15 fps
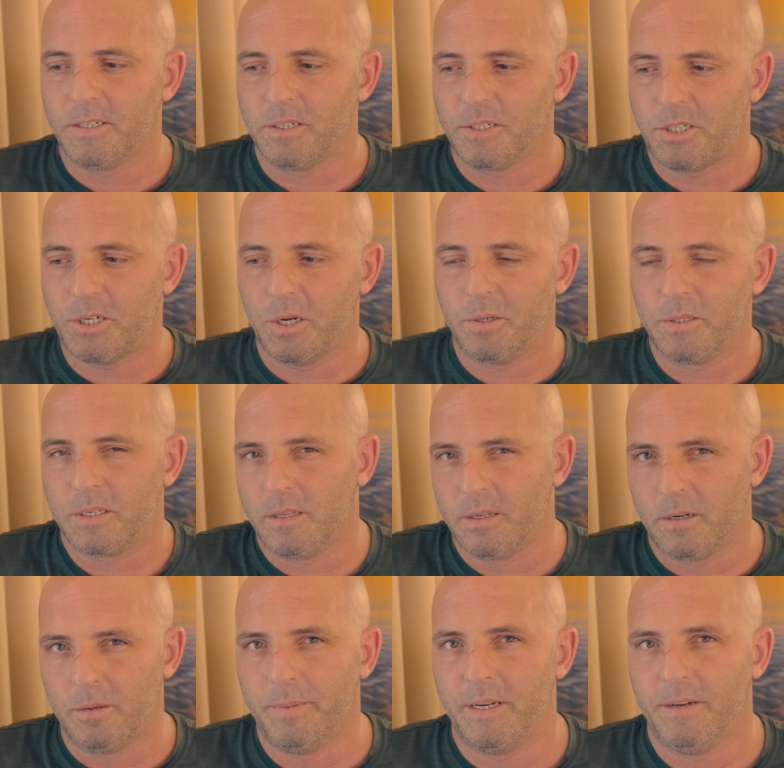shows a
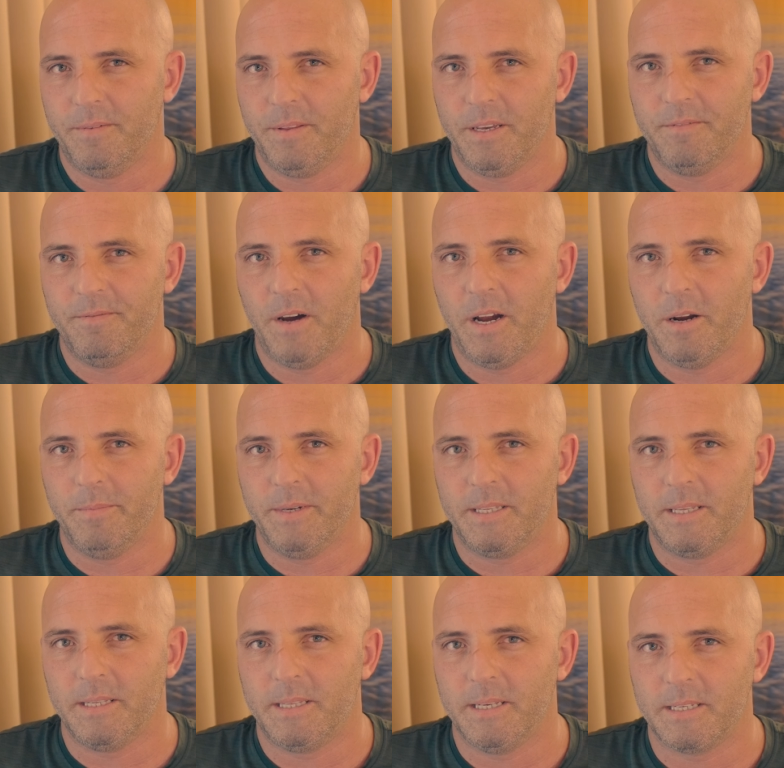little bit of the
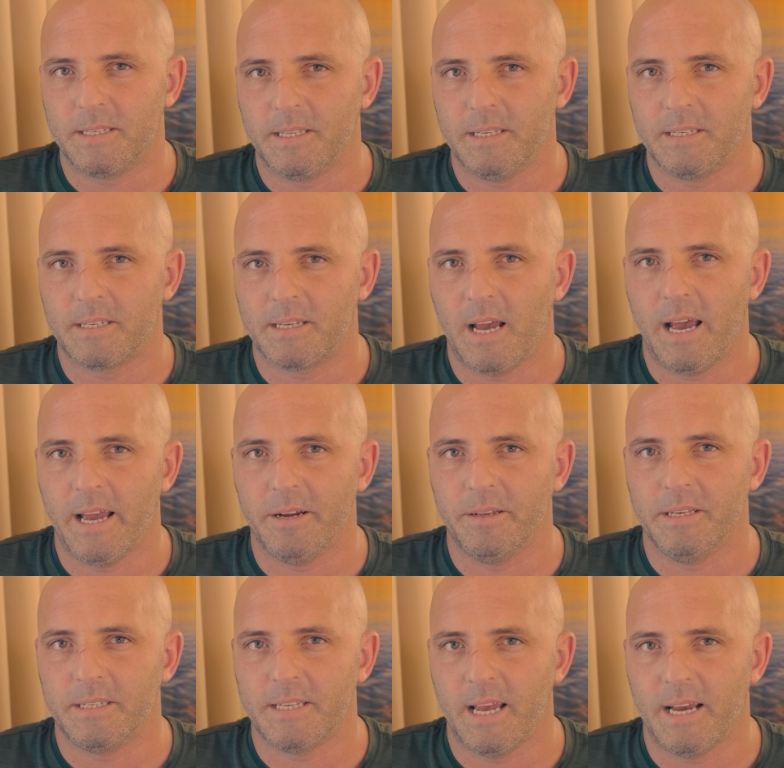environment that this guy
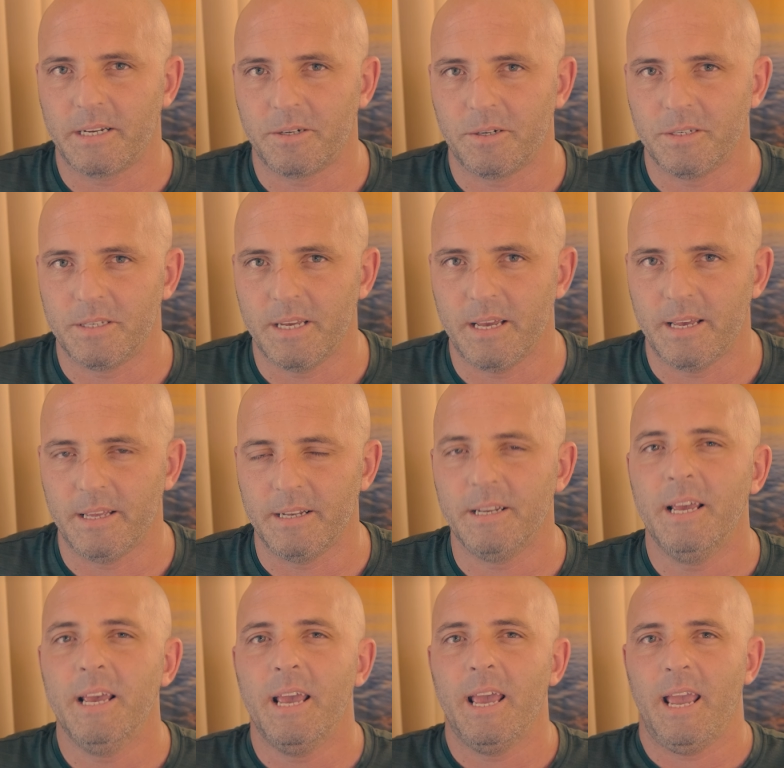or this actor is
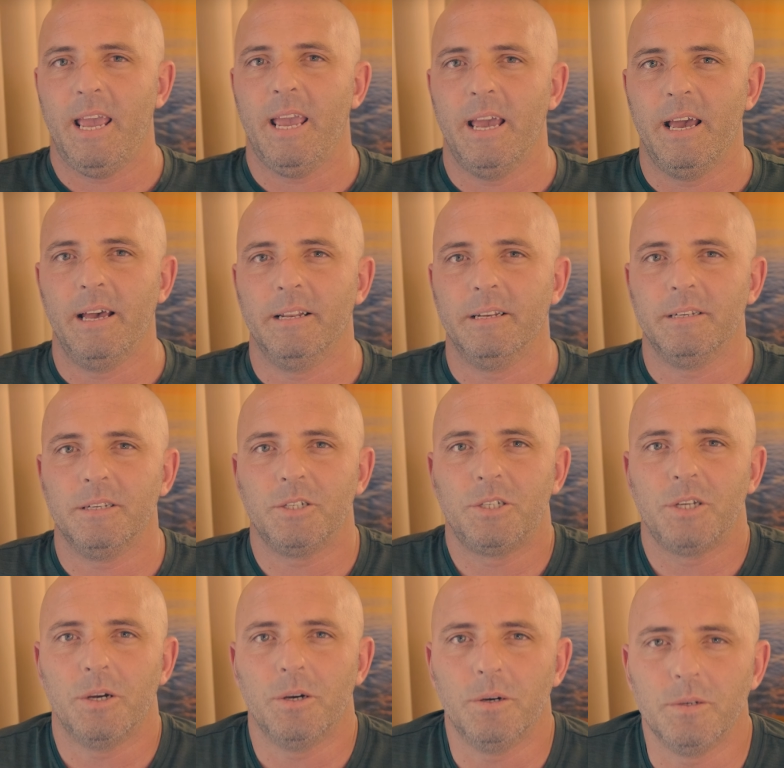in, and
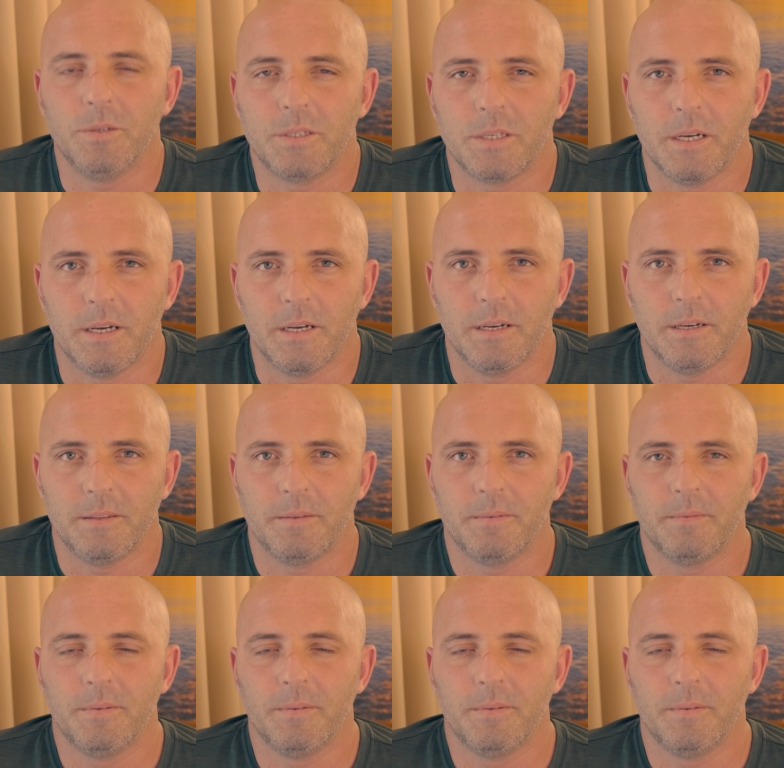shows the